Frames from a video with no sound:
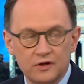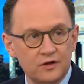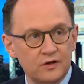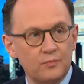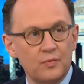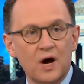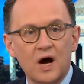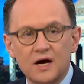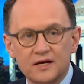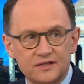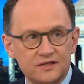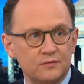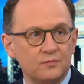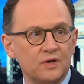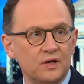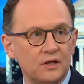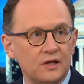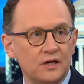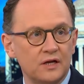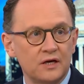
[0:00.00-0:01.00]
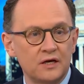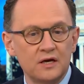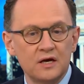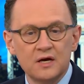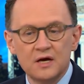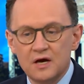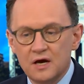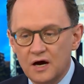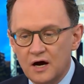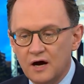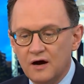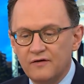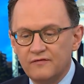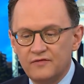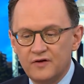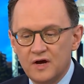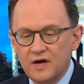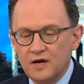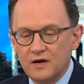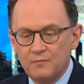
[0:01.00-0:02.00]
to the possibility of
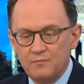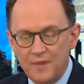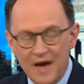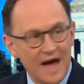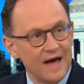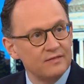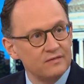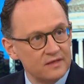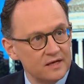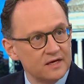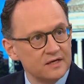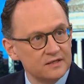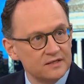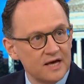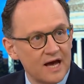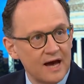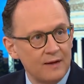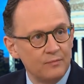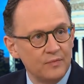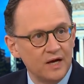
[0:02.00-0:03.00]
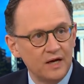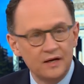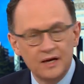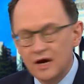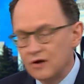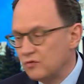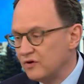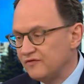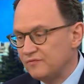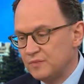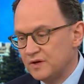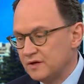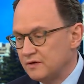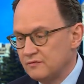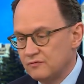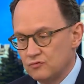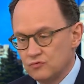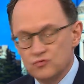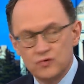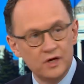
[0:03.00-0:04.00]
bad things happening. Now, we've
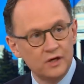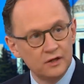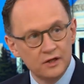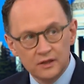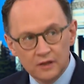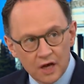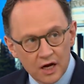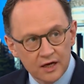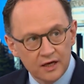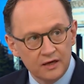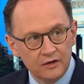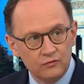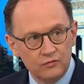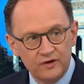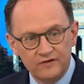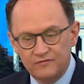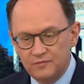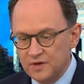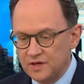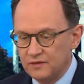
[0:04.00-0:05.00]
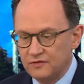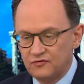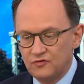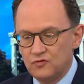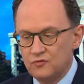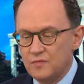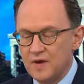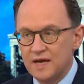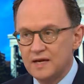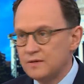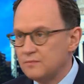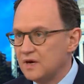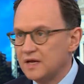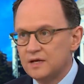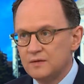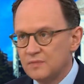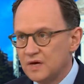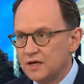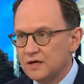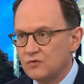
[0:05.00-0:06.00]
been really lucky. We've been through many,
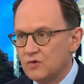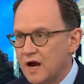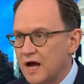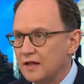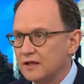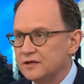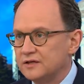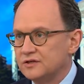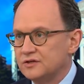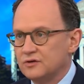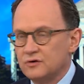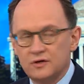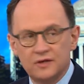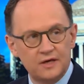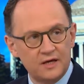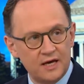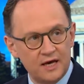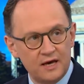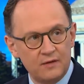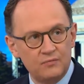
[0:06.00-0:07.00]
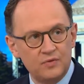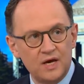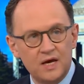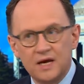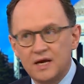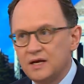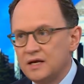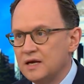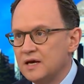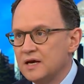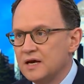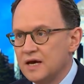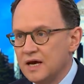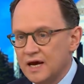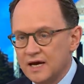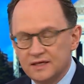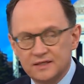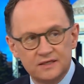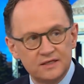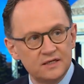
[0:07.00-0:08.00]
many, many rallies during the campaign
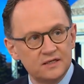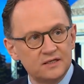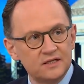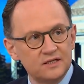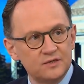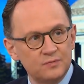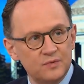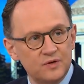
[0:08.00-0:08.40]
and since he's